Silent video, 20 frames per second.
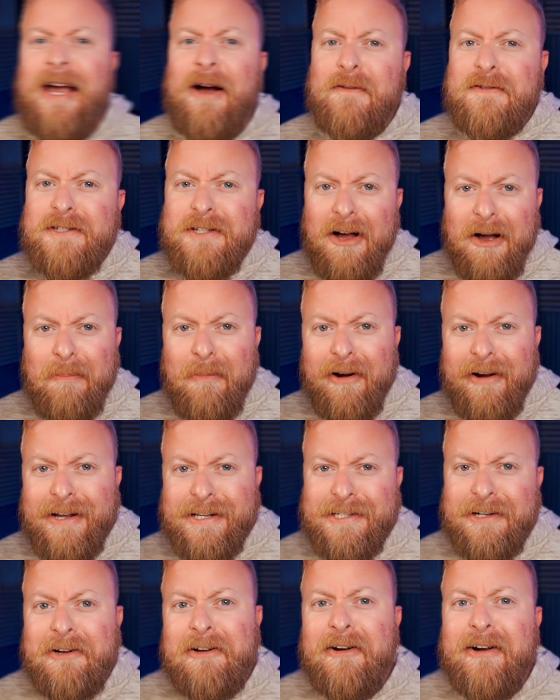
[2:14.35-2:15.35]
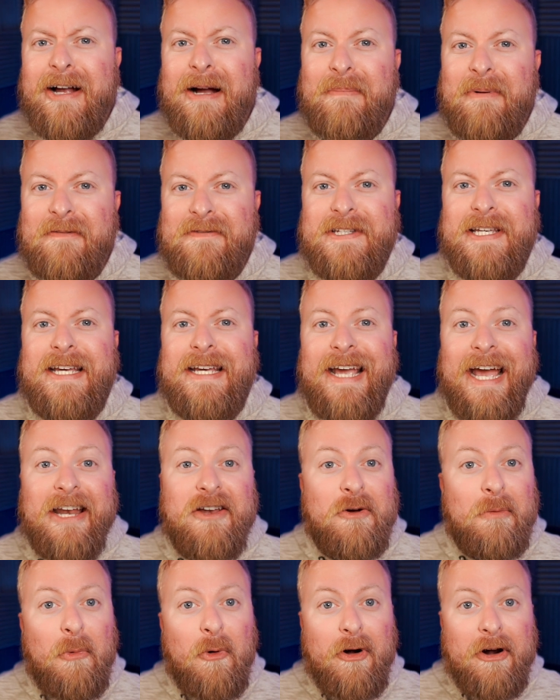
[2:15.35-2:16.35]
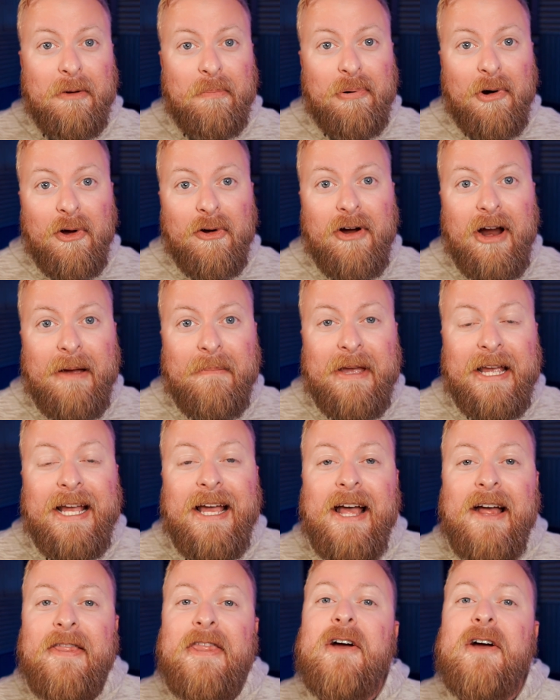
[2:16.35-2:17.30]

Now, if stock markets aren't your cup of tea and you're more into programming,